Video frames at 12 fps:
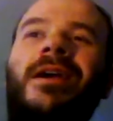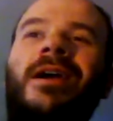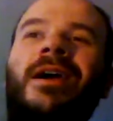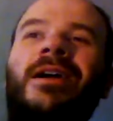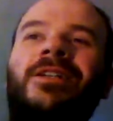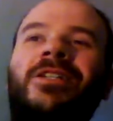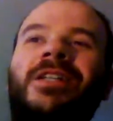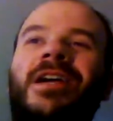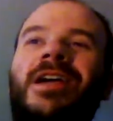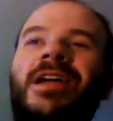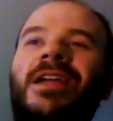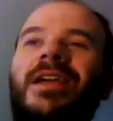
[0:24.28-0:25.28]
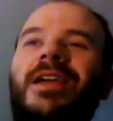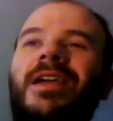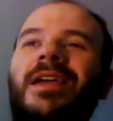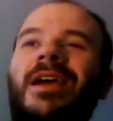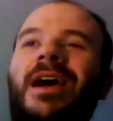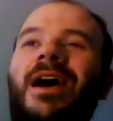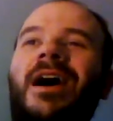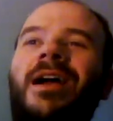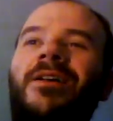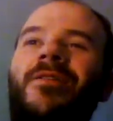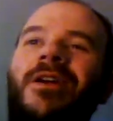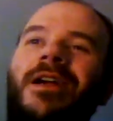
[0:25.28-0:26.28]
hashtag
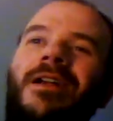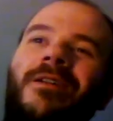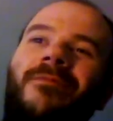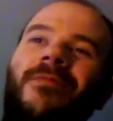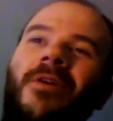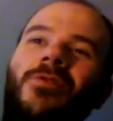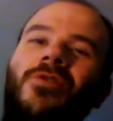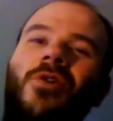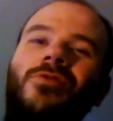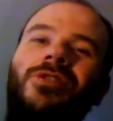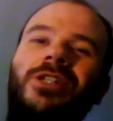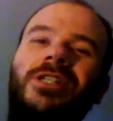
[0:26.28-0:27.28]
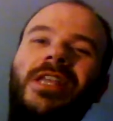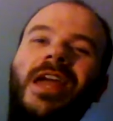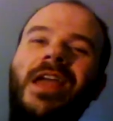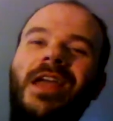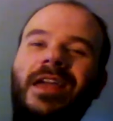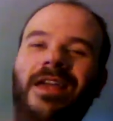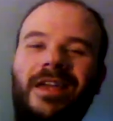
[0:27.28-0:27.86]
Hire NFL Coaches Day.